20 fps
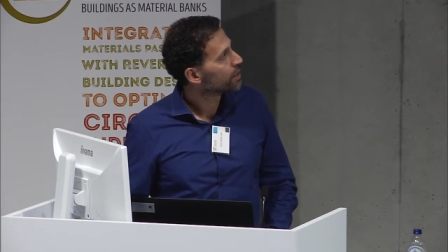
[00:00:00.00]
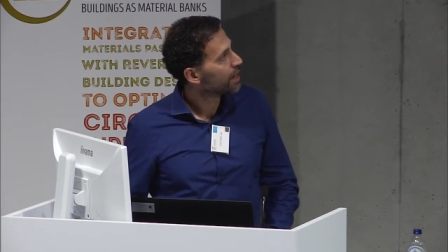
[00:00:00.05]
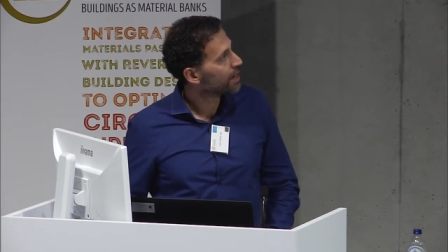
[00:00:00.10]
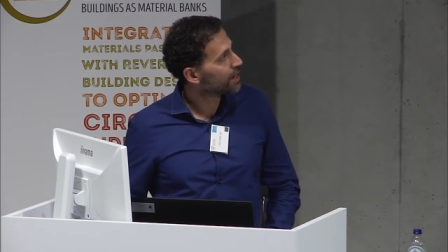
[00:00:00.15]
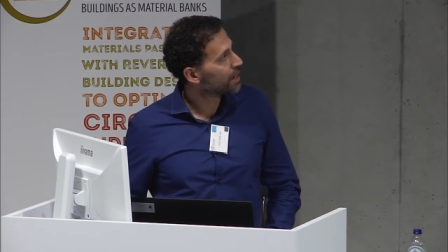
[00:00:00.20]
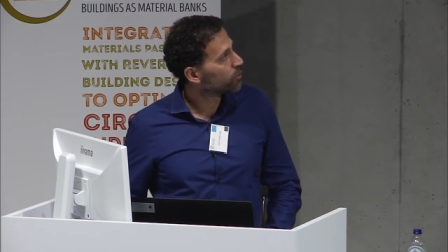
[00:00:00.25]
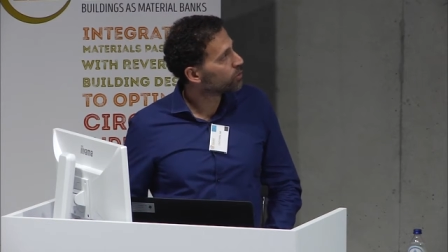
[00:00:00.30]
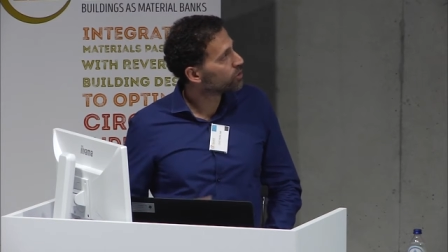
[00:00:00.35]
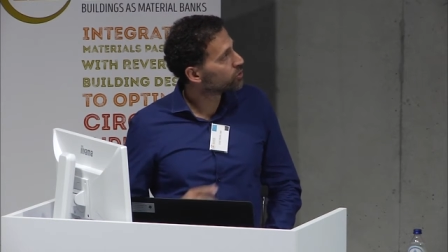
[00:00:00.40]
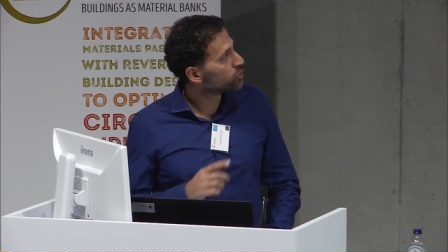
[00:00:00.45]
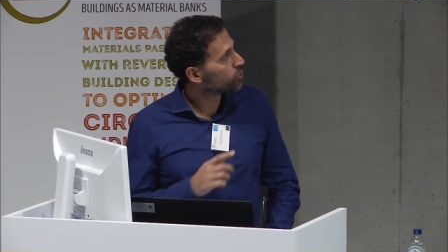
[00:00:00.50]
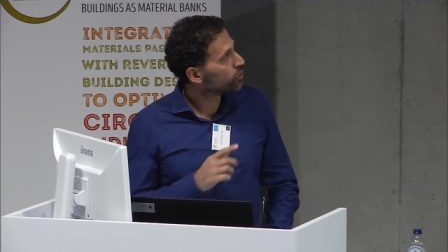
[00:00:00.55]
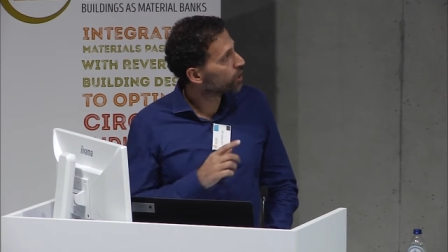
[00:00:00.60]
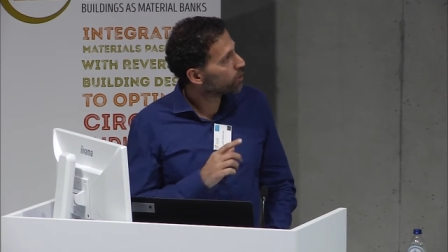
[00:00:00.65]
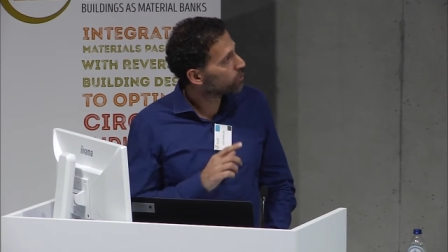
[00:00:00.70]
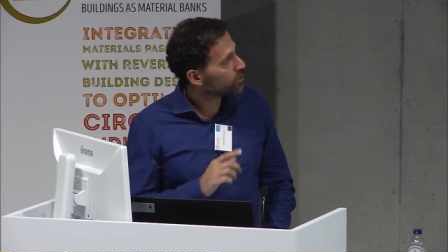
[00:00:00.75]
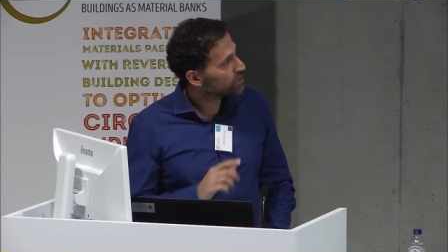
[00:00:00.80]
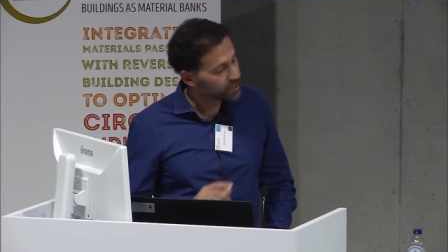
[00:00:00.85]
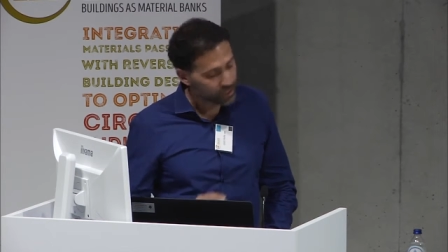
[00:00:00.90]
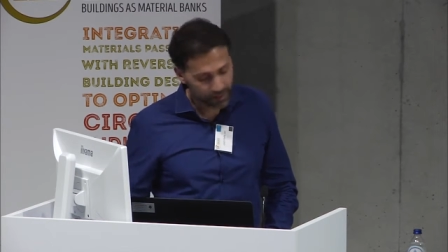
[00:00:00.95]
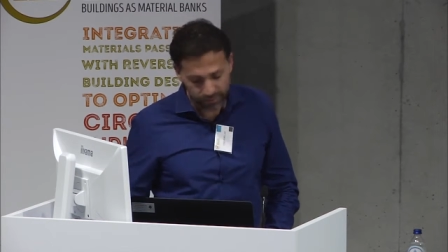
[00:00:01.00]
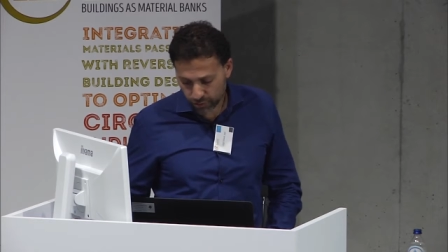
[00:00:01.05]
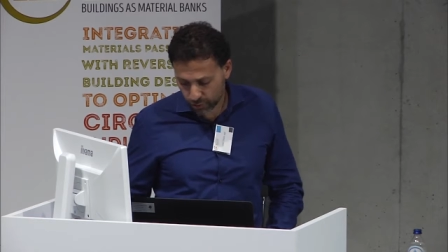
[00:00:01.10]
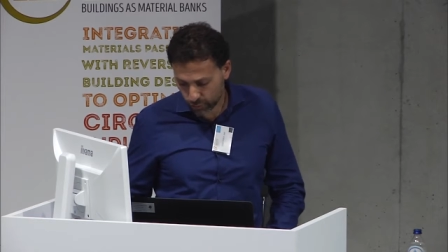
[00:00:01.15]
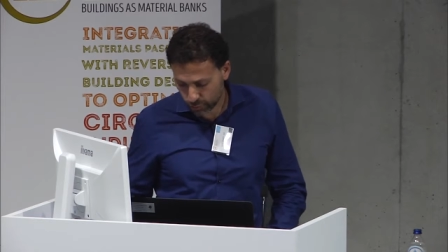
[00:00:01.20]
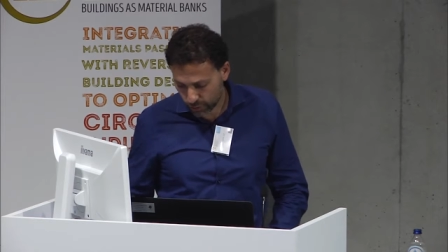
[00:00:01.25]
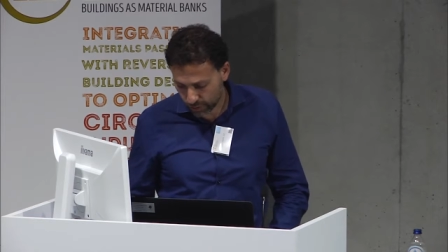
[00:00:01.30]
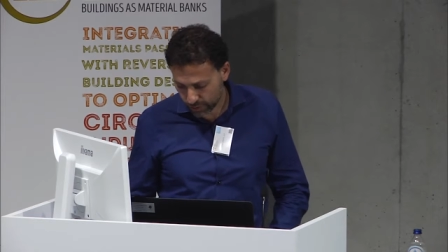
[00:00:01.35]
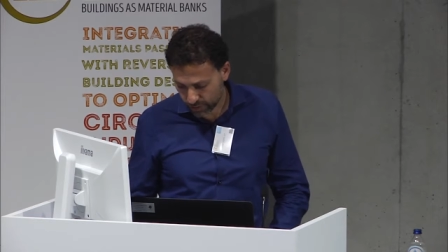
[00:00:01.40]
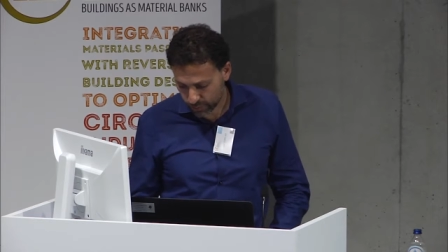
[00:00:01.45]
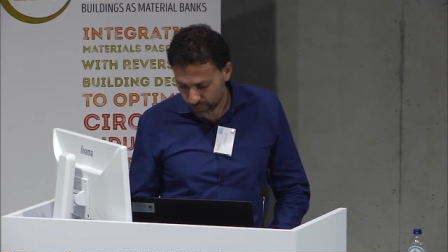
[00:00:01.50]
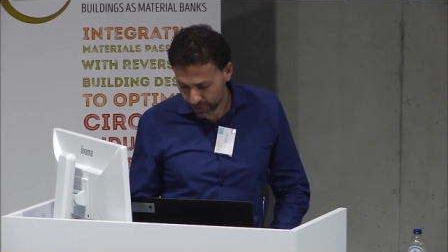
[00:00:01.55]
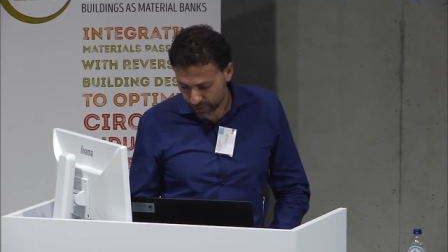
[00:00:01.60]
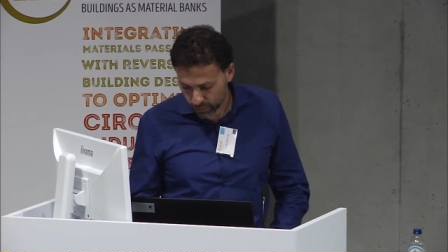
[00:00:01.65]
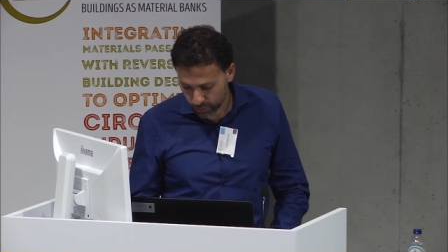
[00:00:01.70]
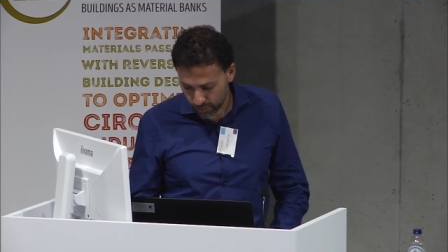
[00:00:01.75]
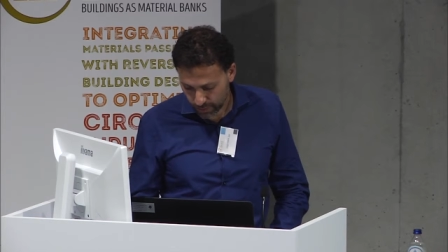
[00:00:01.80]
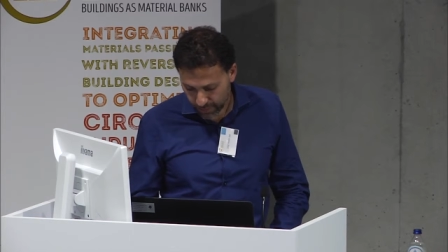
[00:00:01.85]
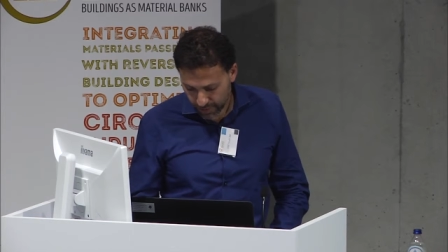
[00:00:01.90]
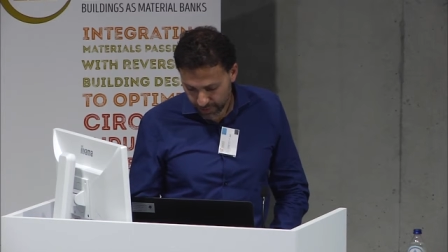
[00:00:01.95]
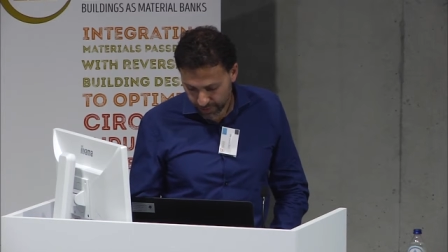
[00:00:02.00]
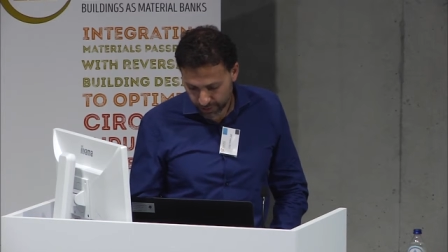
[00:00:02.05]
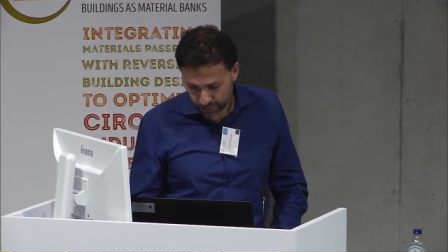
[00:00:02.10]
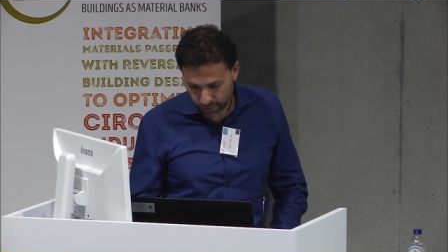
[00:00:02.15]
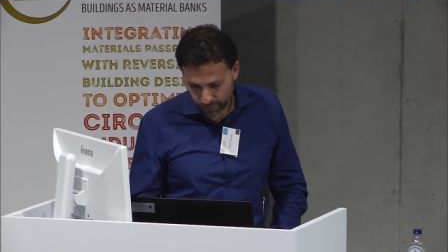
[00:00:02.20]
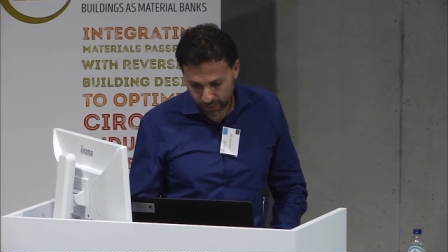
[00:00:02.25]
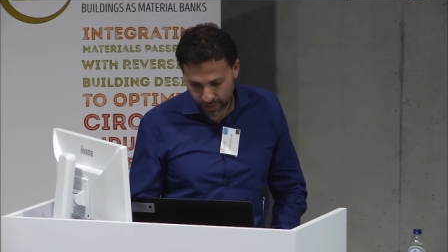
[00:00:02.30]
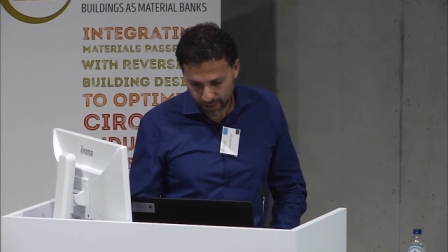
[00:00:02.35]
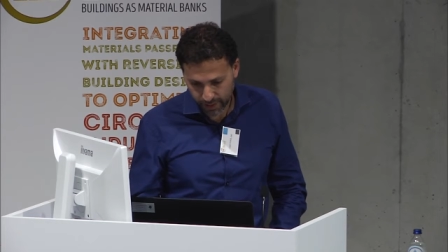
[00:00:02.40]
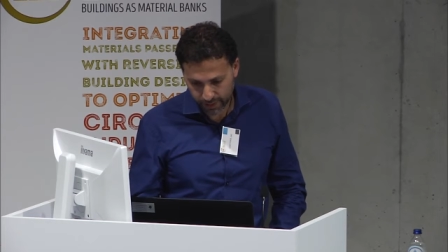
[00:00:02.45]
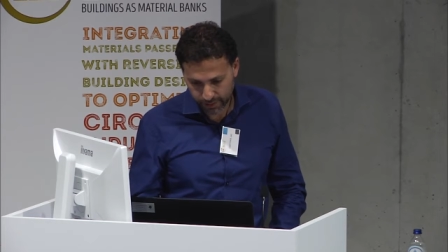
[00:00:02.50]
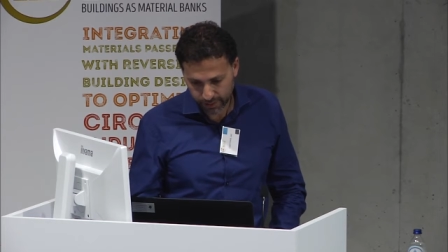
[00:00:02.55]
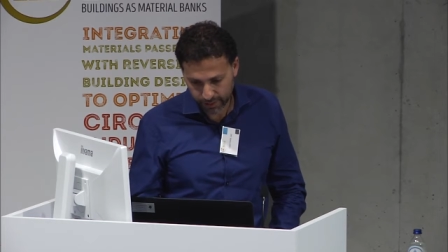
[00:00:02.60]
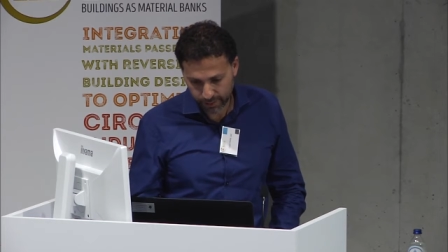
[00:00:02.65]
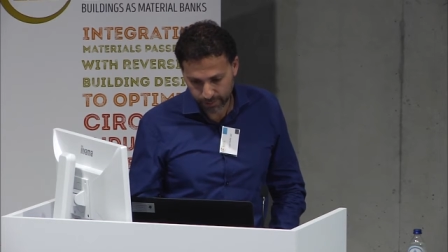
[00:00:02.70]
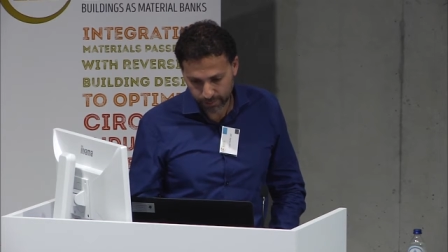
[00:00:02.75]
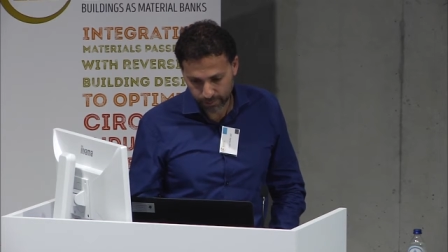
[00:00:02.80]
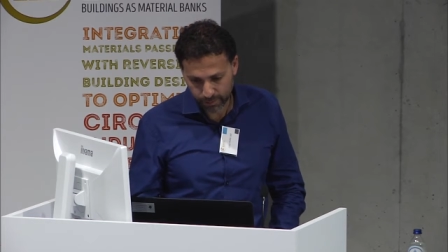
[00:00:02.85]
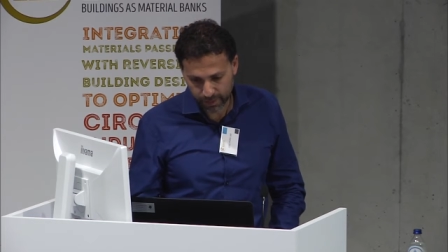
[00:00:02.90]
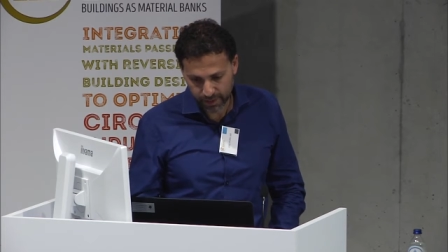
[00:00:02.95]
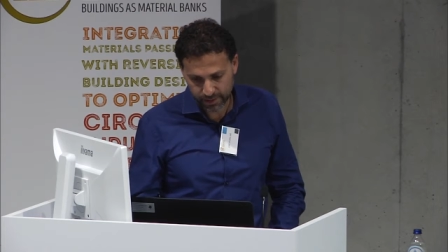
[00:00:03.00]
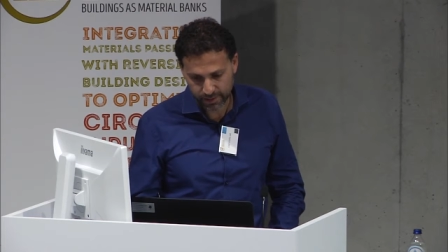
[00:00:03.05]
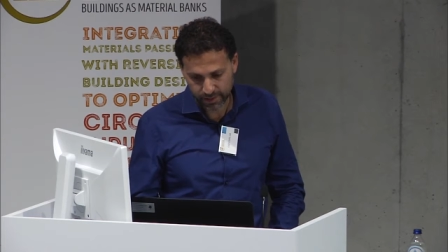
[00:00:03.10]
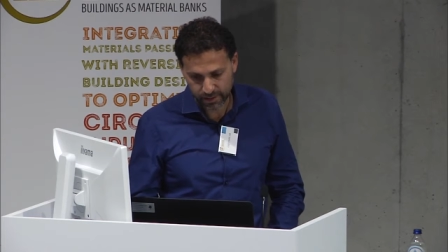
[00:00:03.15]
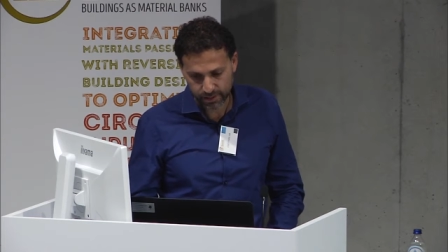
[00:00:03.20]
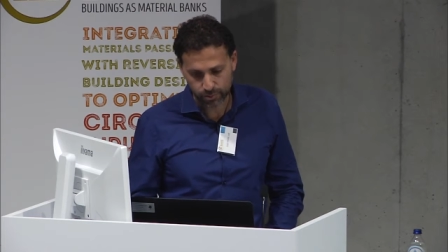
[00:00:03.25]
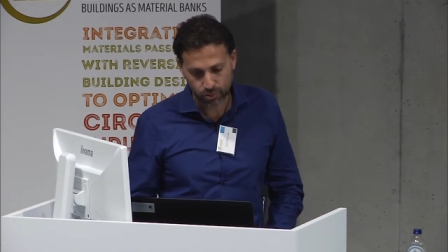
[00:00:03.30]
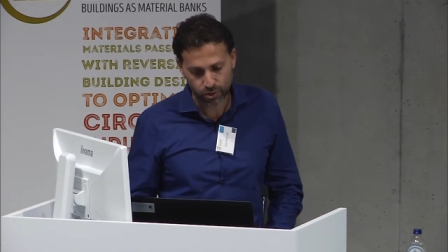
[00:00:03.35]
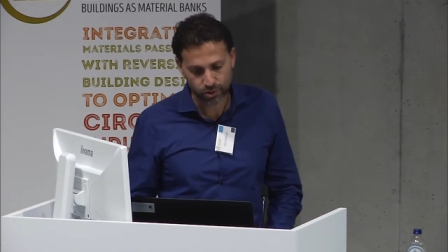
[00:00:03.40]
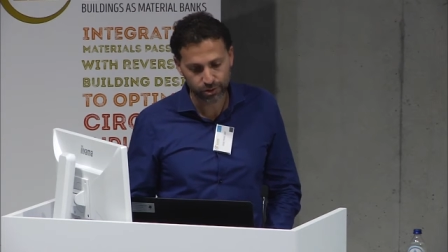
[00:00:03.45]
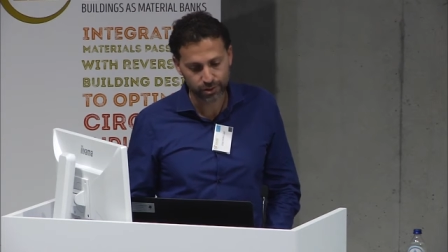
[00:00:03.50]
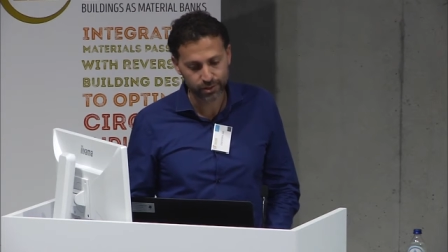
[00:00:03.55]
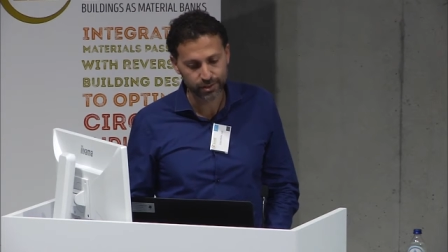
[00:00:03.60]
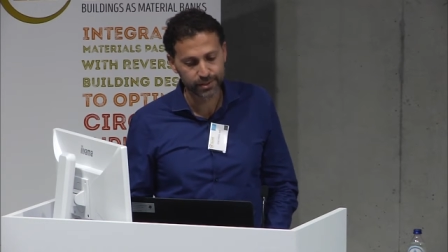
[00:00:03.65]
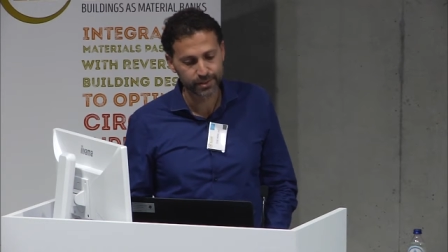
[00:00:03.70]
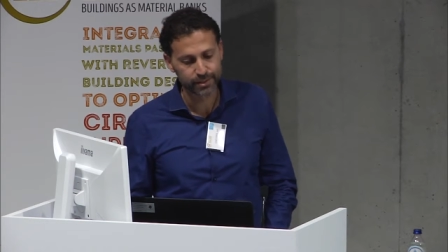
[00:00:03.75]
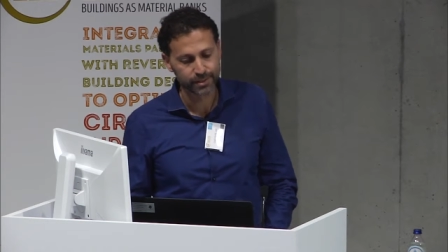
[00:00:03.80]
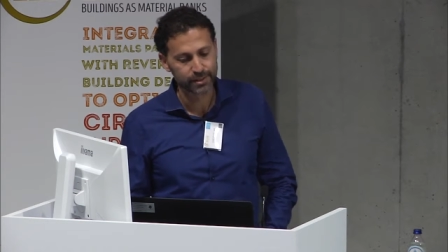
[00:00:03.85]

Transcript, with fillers: And I will, talk, I will say a few words, what do we mean here by business model?